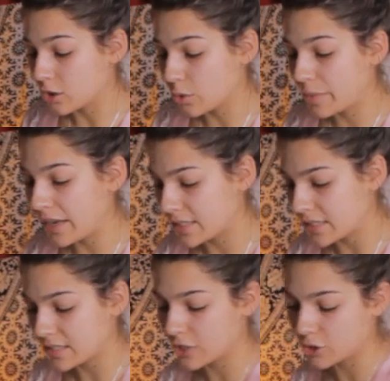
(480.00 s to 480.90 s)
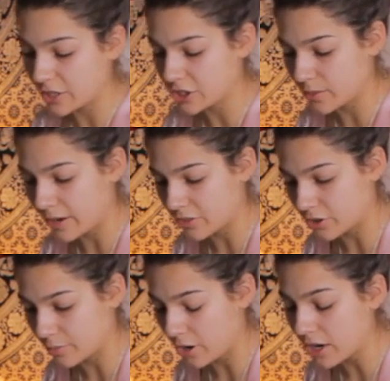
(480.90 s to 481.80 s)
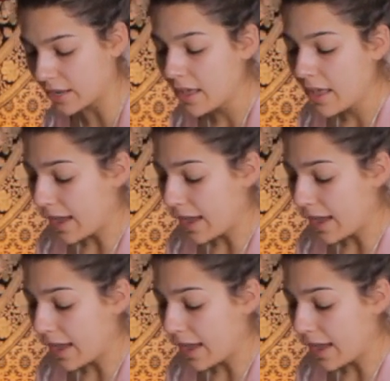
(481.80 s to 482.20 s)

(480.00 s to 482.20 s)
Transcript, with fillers: illuminates the situation about a third party.